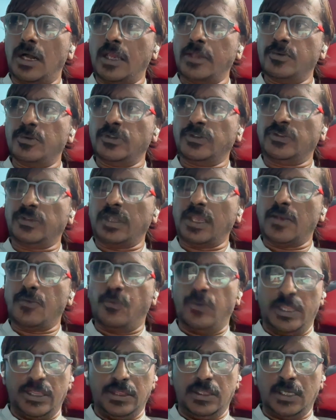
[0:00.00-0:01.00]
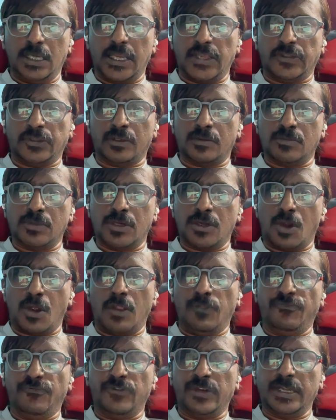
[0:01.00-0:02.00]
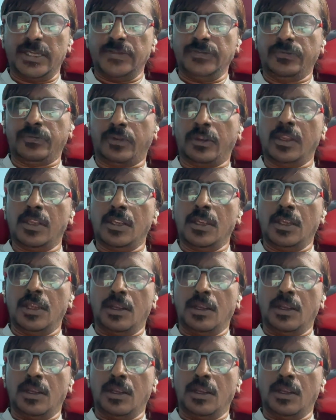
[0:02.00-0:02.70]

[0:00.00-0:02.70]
I would say, win the customer confidence,